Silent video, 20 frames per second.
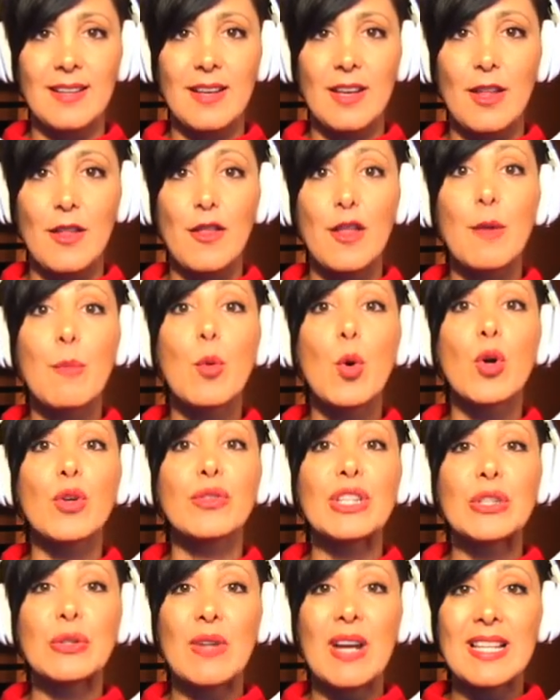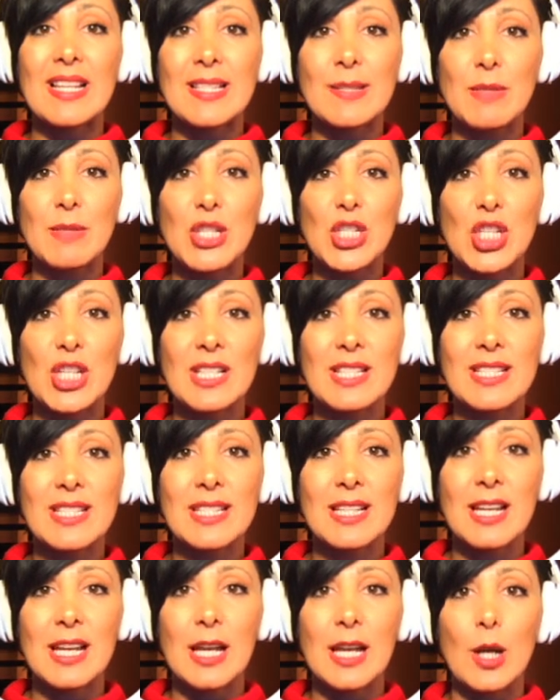The more retransmissions
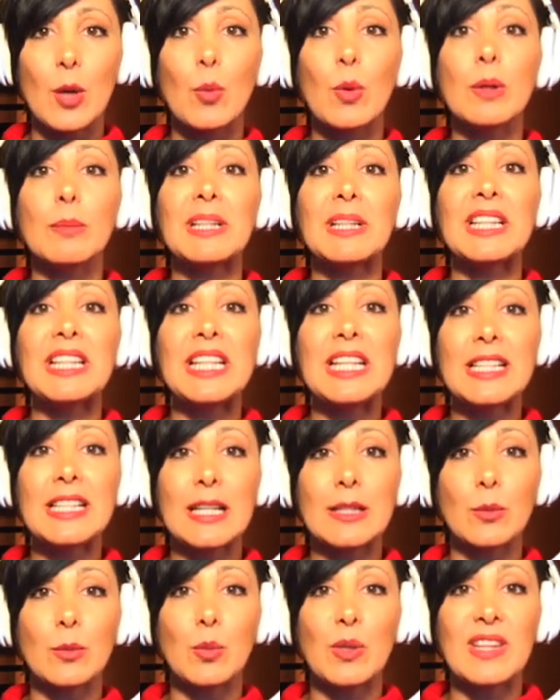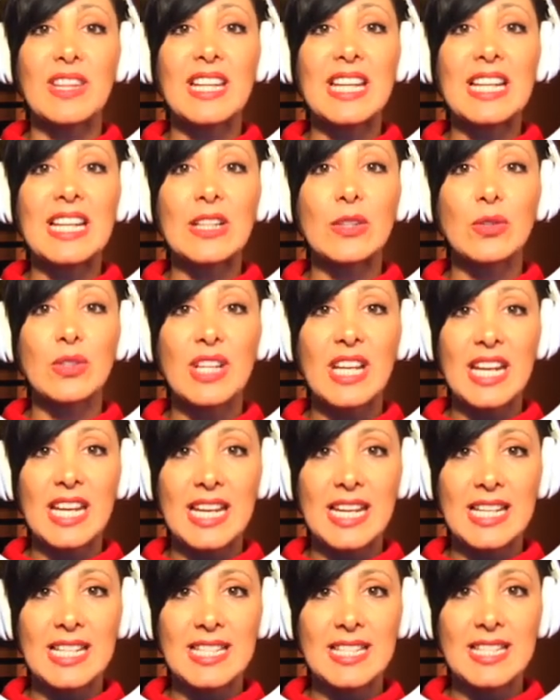will be needed with the
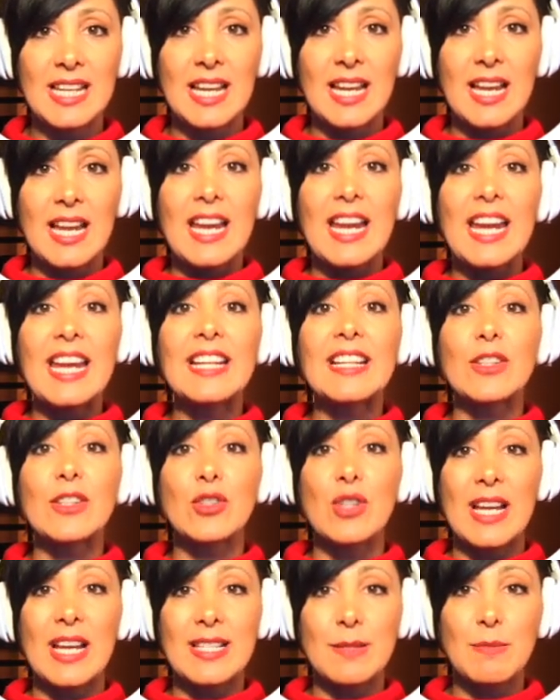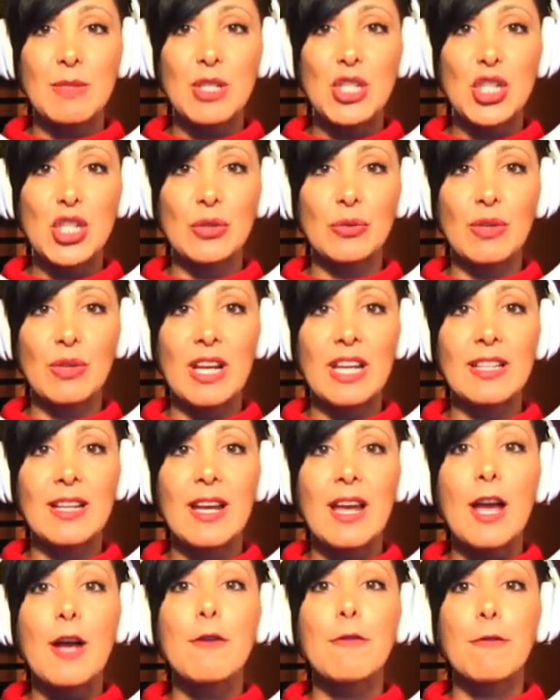increase in the transmission rate
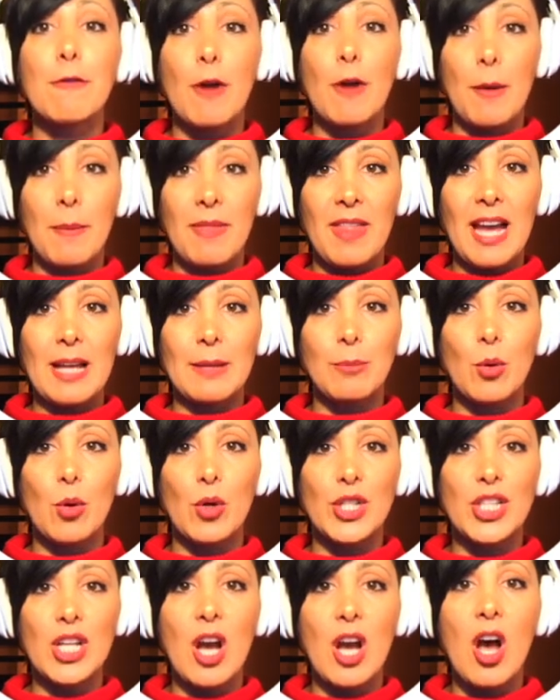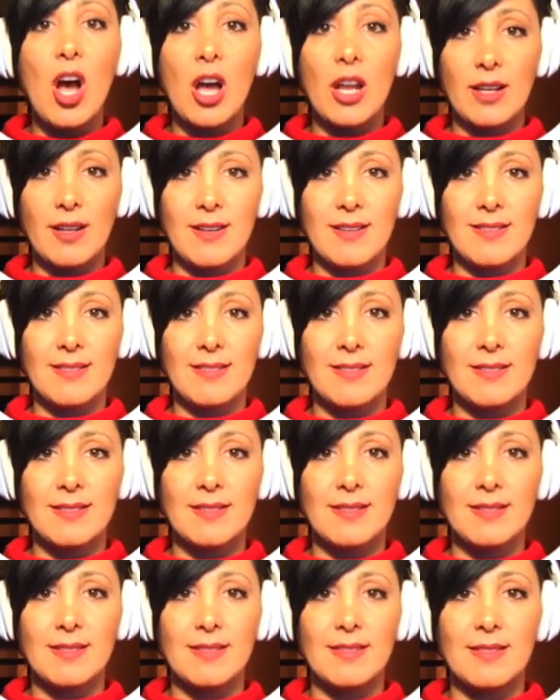from that point on.
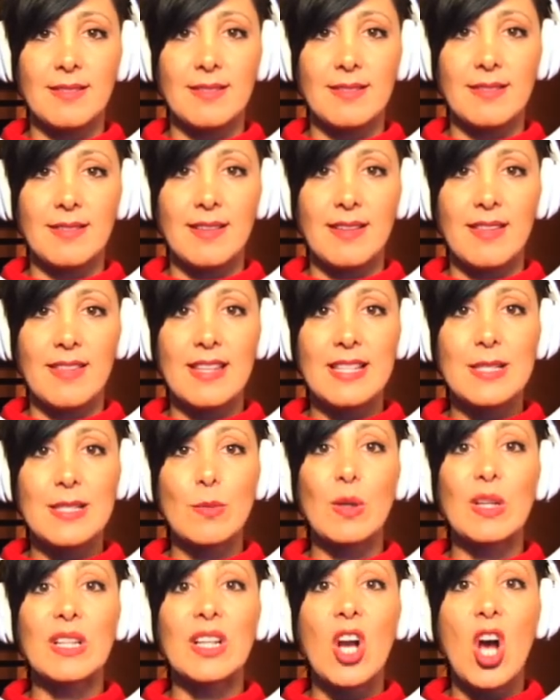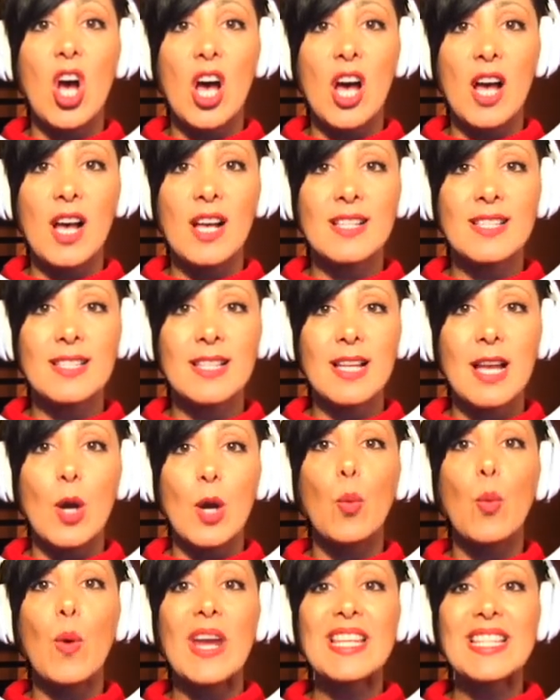This will cause
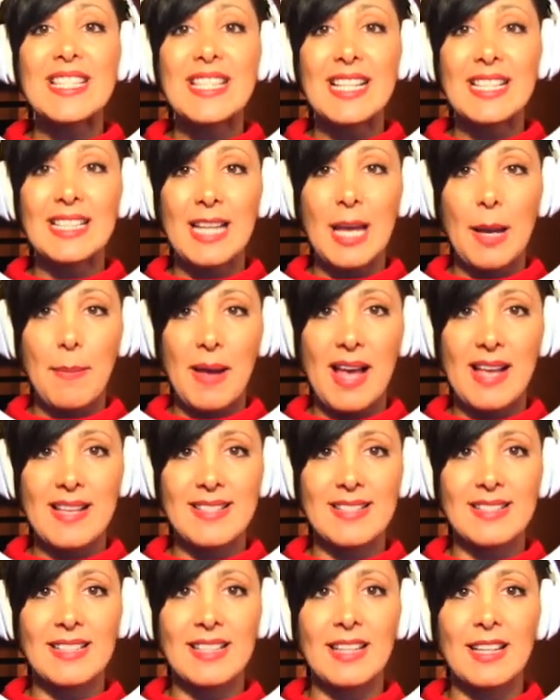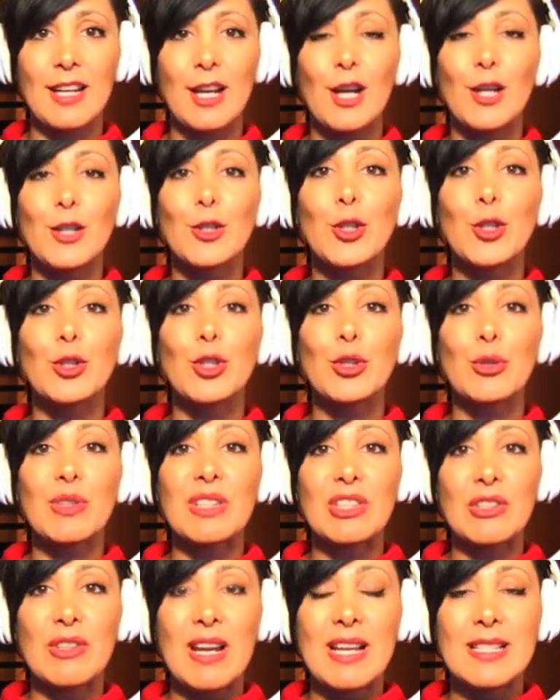wasted capacity due to
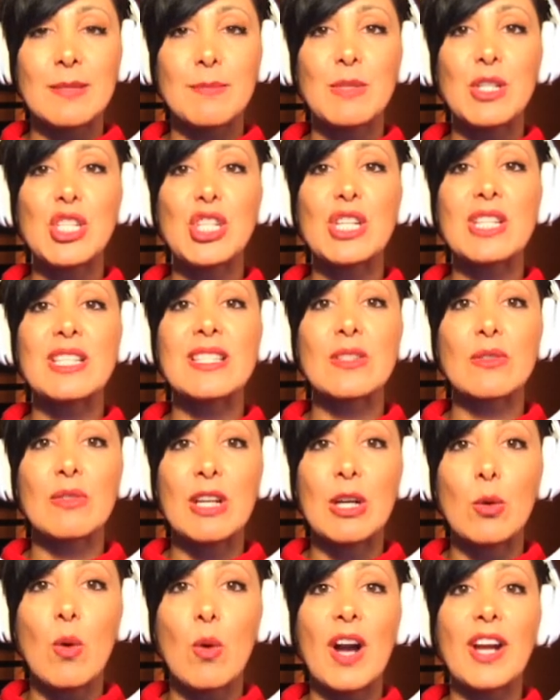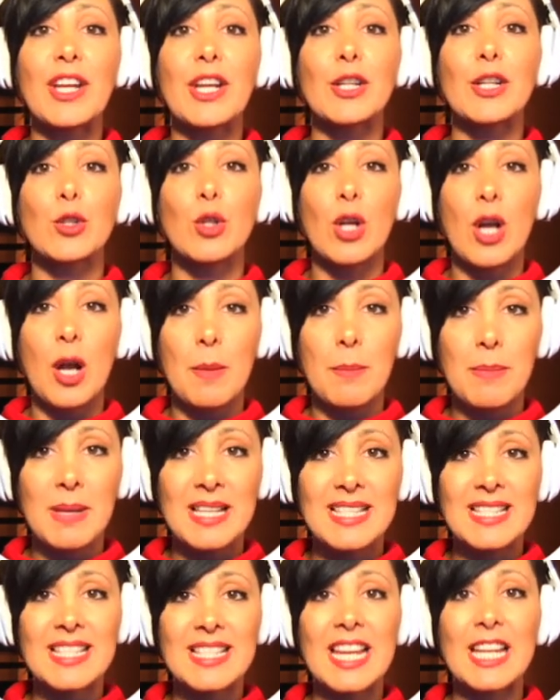retransmissions required to
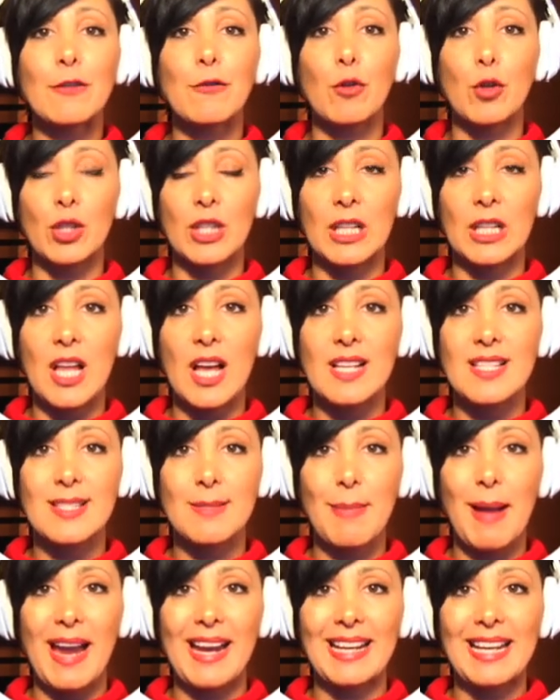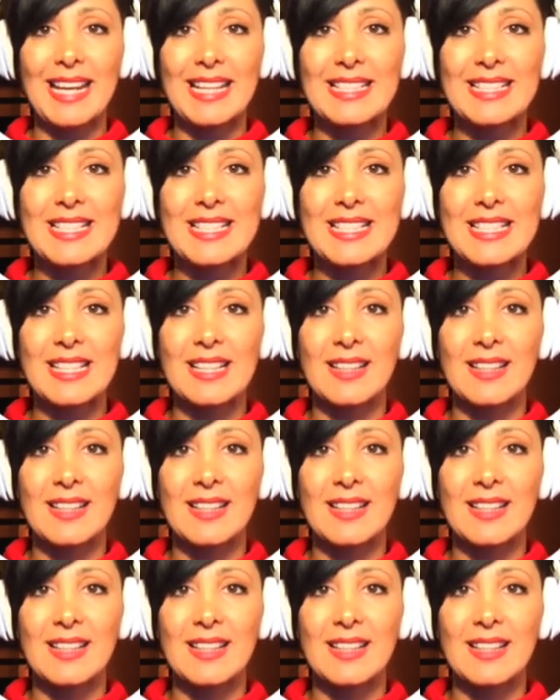compensate for the lost packets.